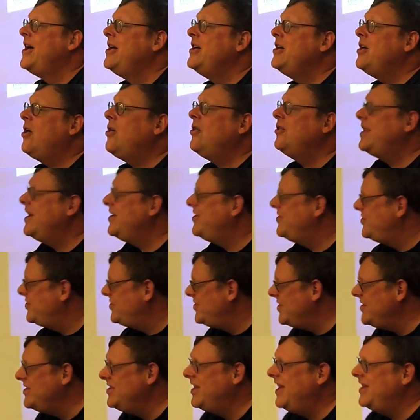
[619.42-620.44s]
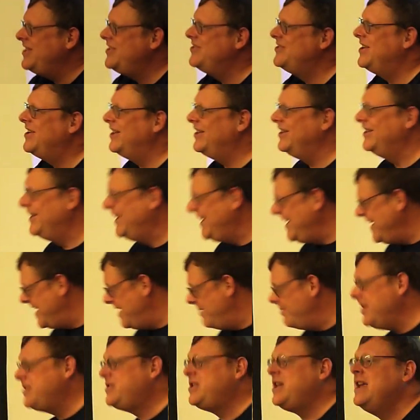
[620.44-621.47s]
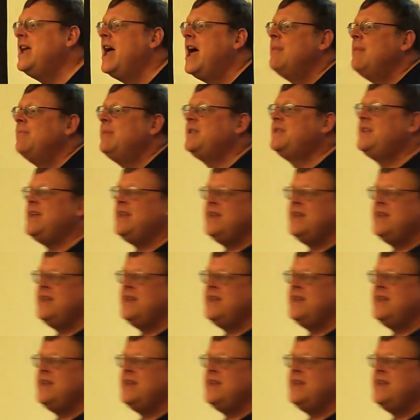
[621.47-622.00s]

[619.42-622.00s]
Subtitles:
Oh, they shouldn't like you. But see,